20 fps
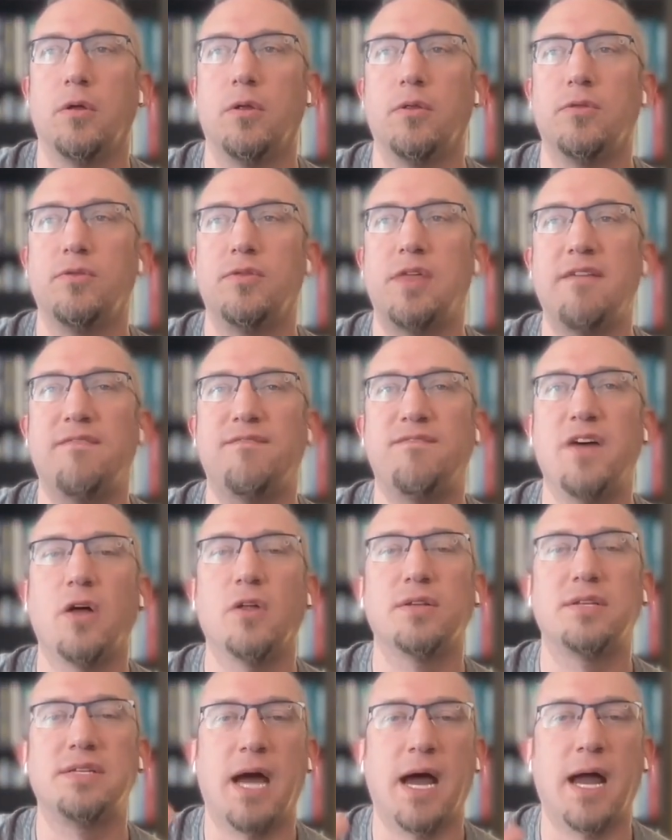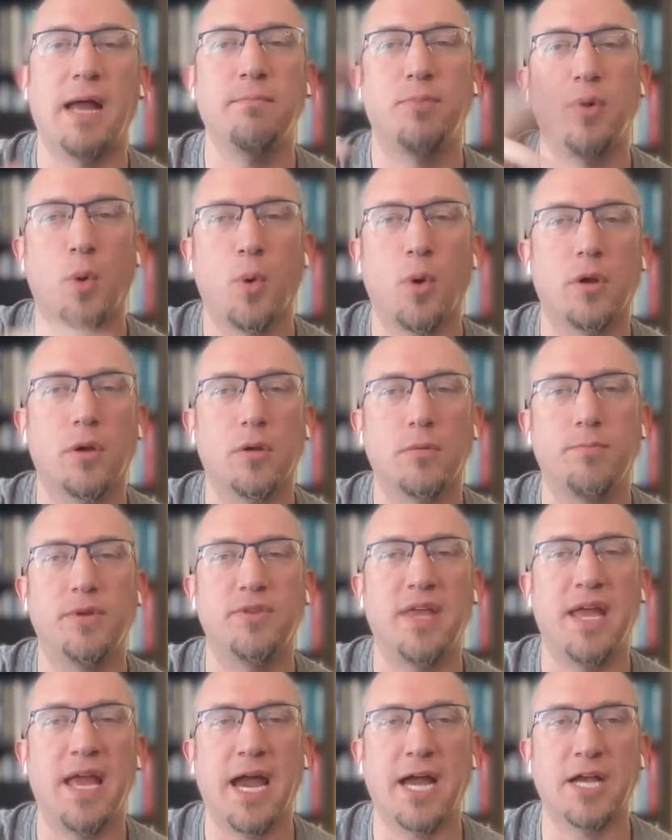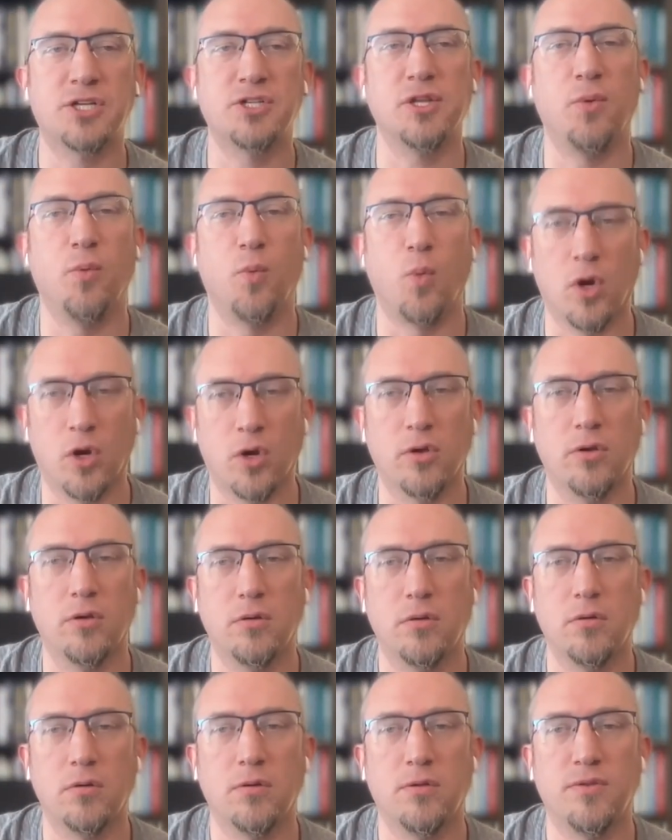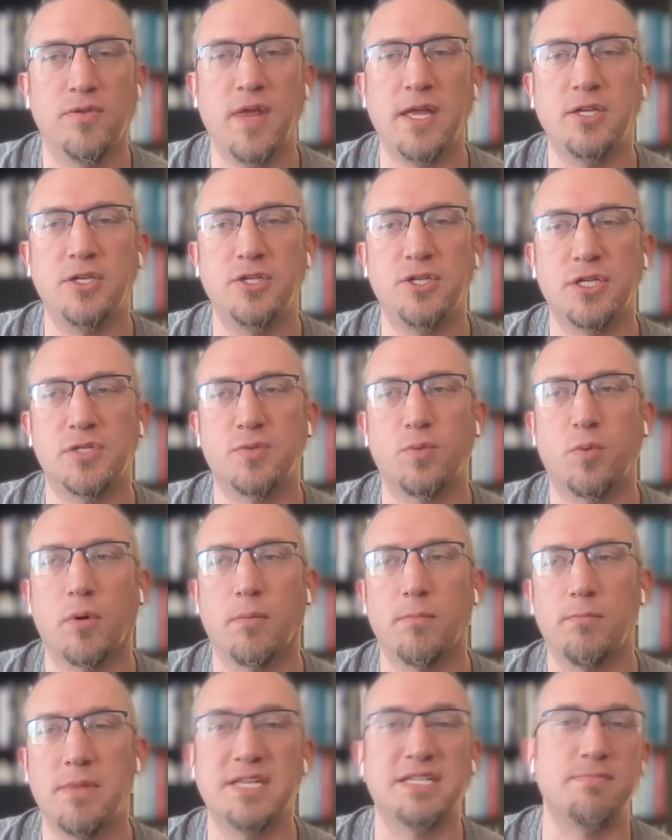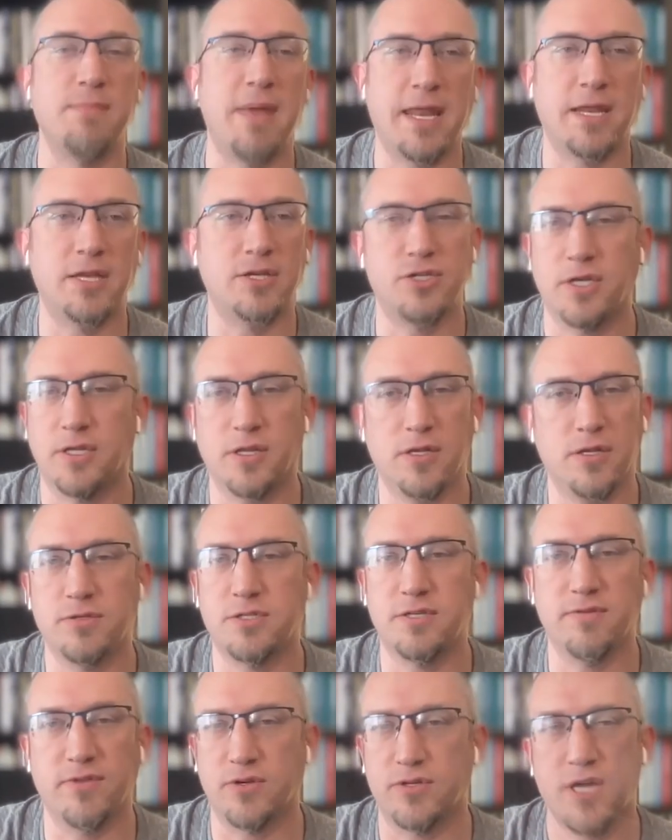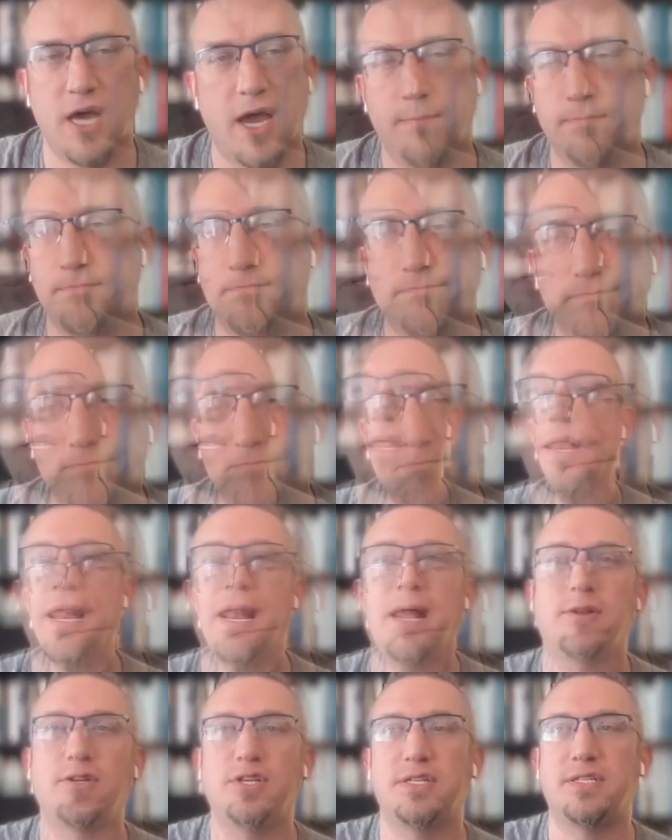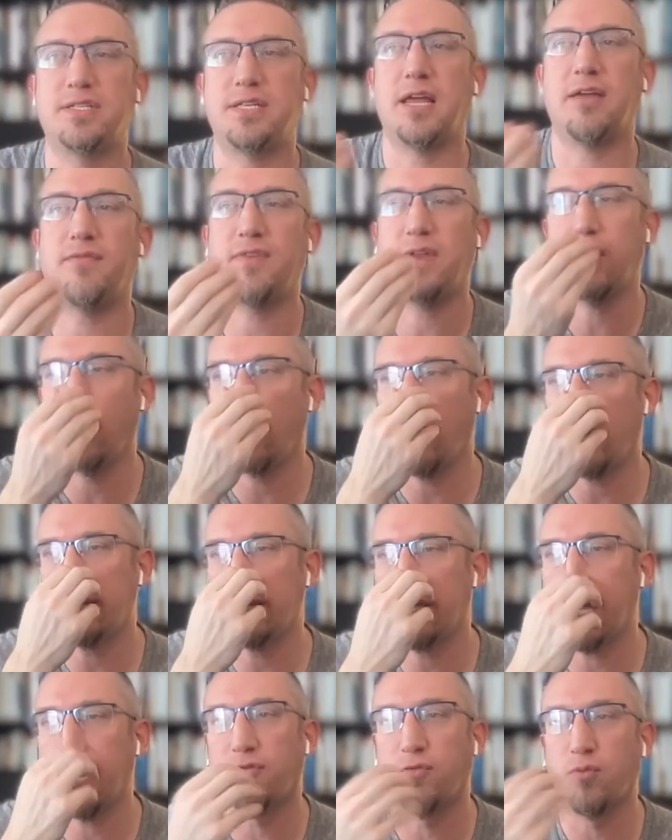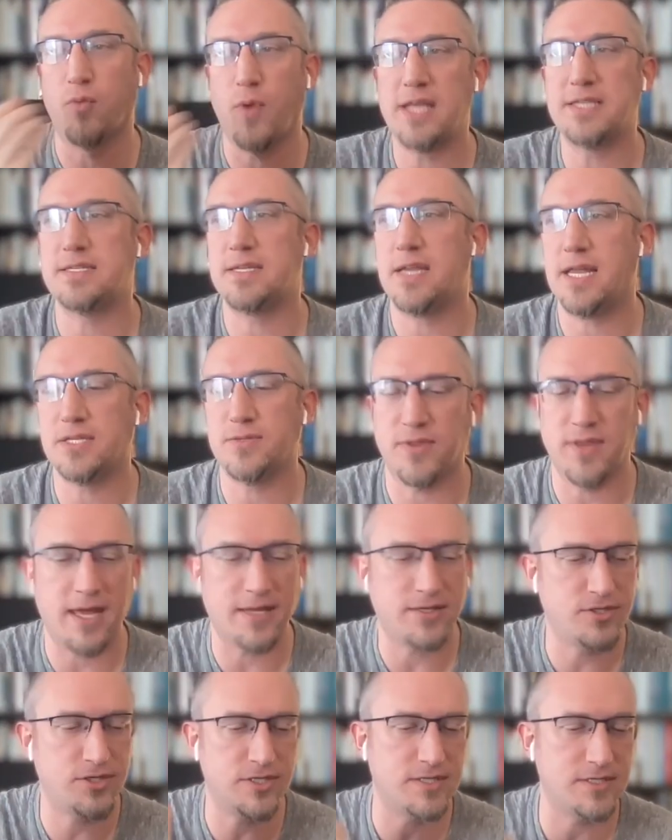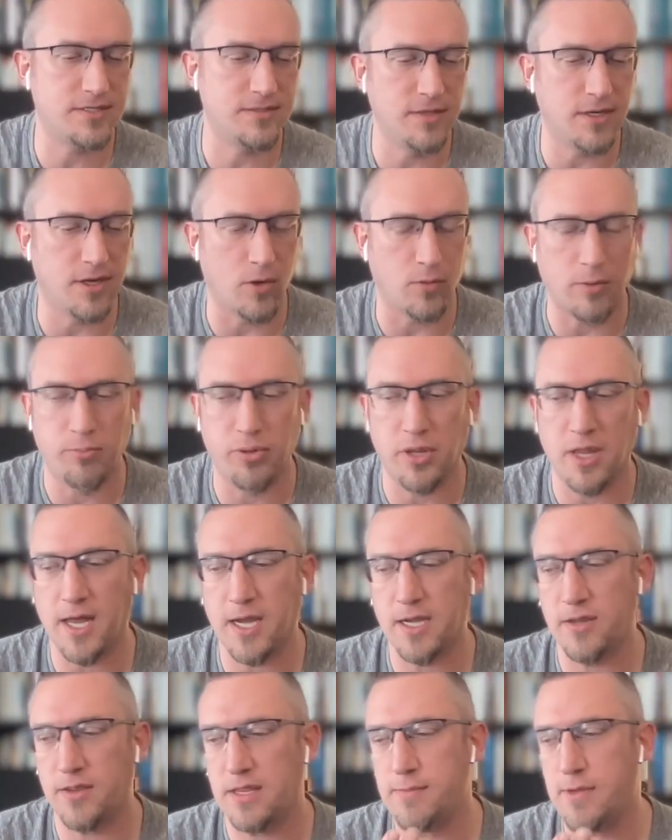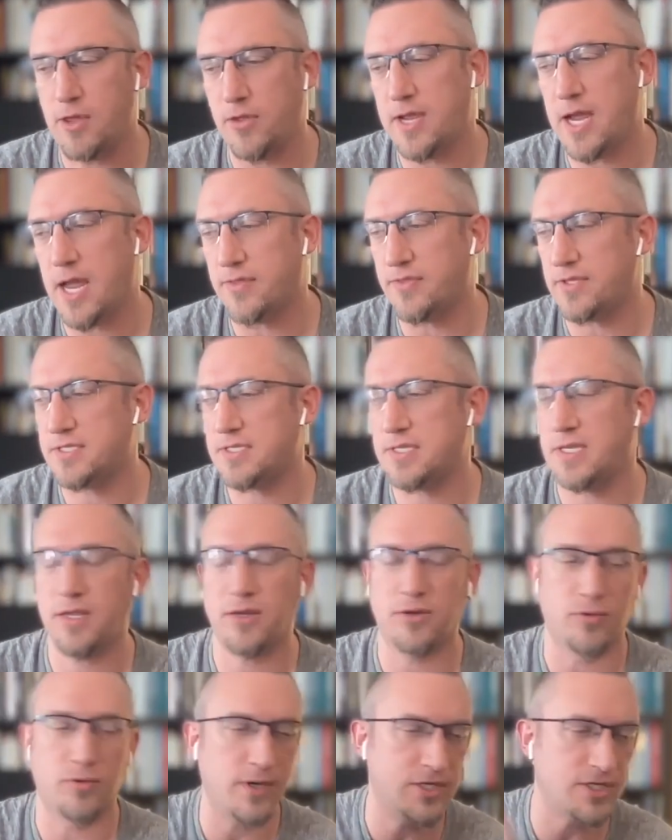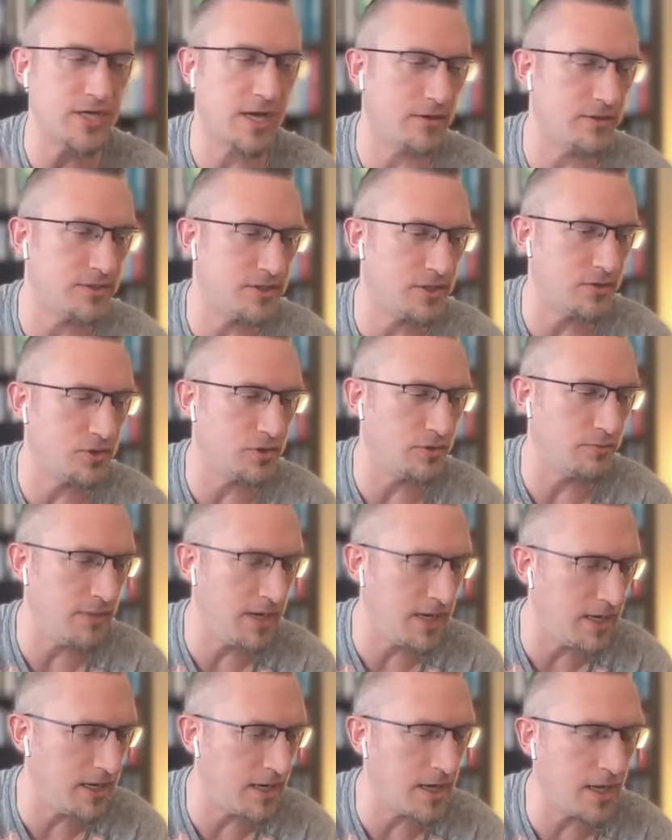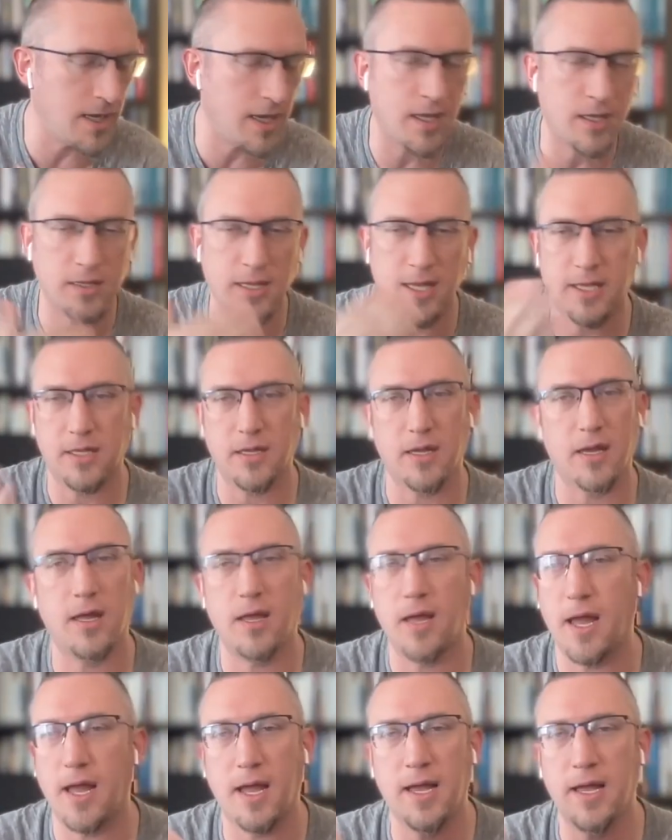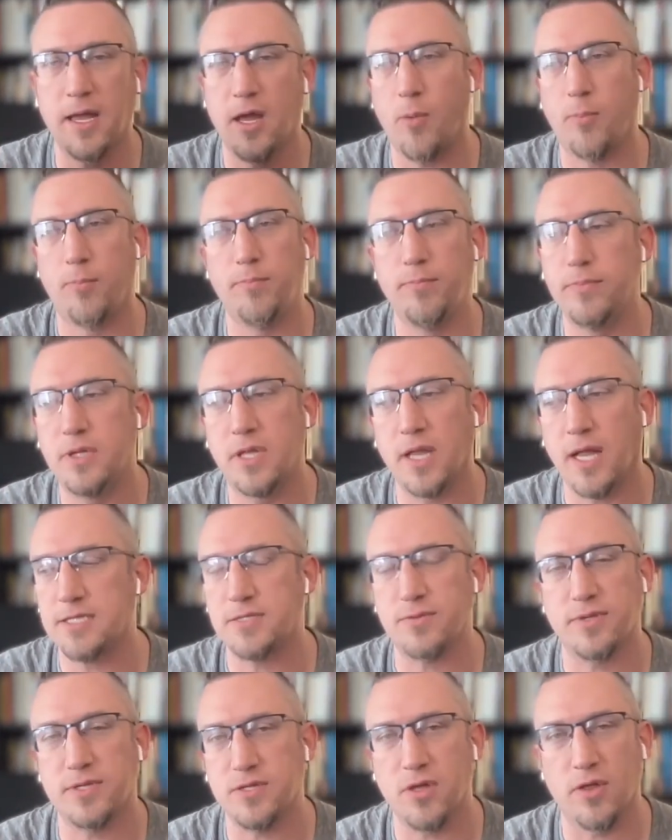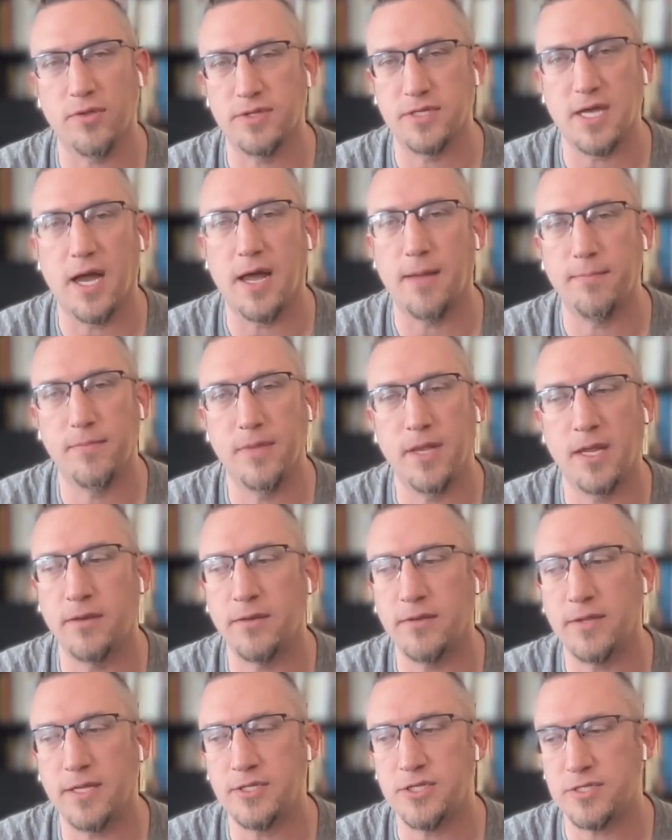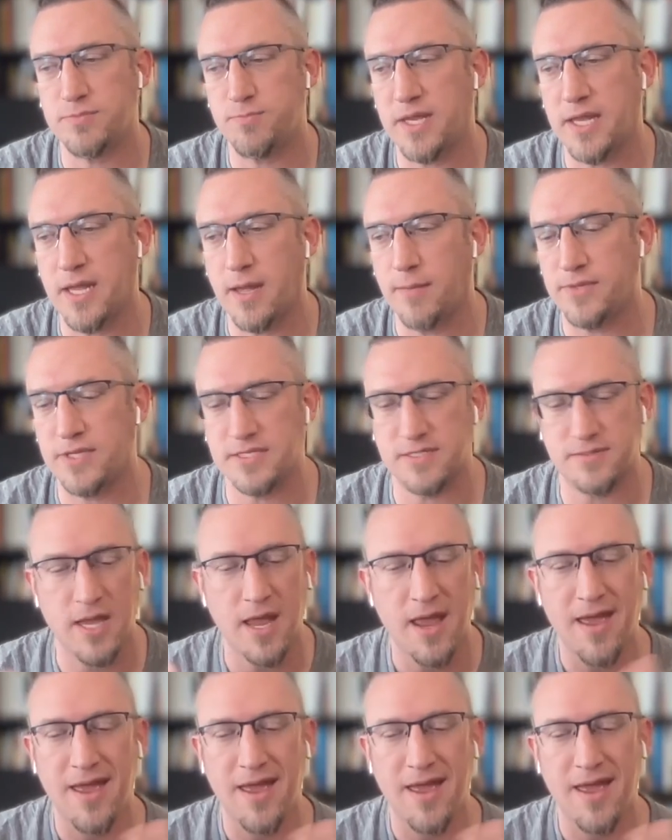they felt time poor, but they actually weren't. They just were mismanaging the use of their time. And I'd just say if anyone kind of resonates with that, just, you know, reply to the email you got this in or reach out on social media. Like I, I help clients with this all the time and they just become these